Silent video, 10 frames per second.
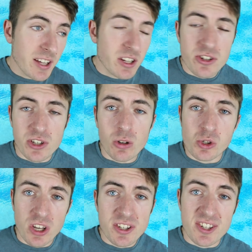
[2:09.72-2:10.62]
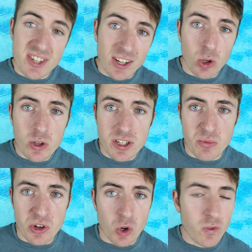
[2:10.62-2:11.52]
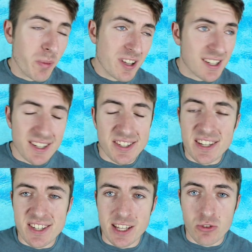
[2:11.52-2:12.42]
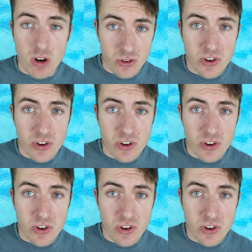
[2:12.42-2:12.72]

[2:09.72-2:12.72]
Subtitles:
10 years ago, Chelsea sacked Jose Mourinho for basically sneezing in the wrong